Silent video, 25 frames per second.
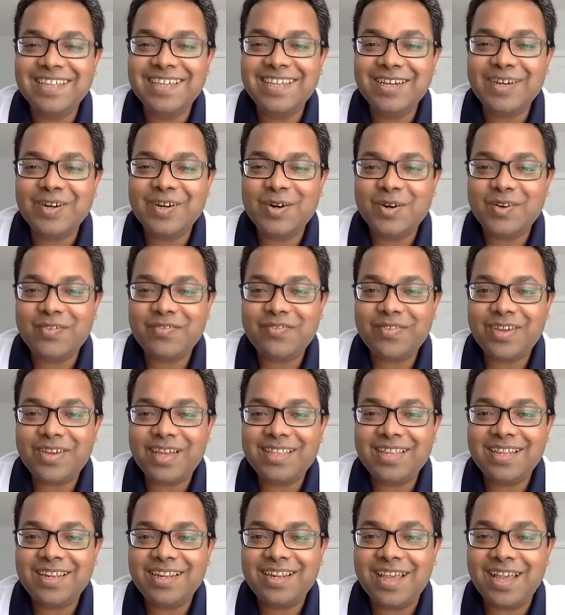year off
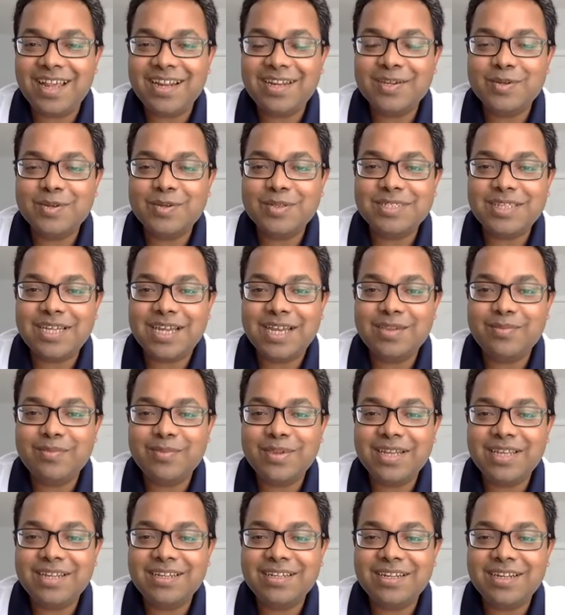and then had a good time
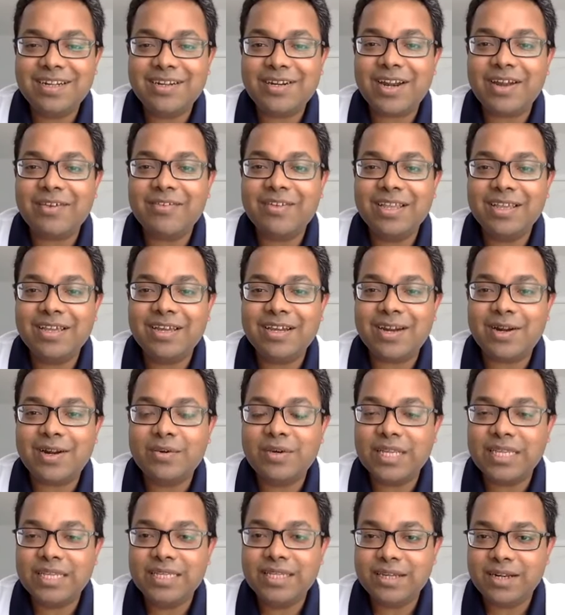in traveling
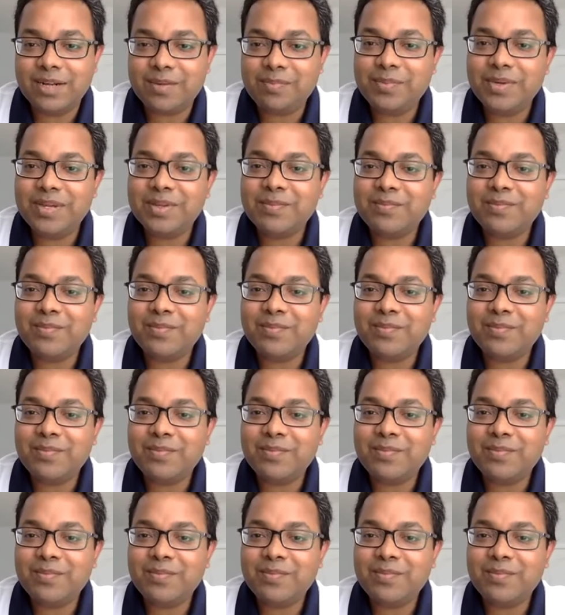around Europe.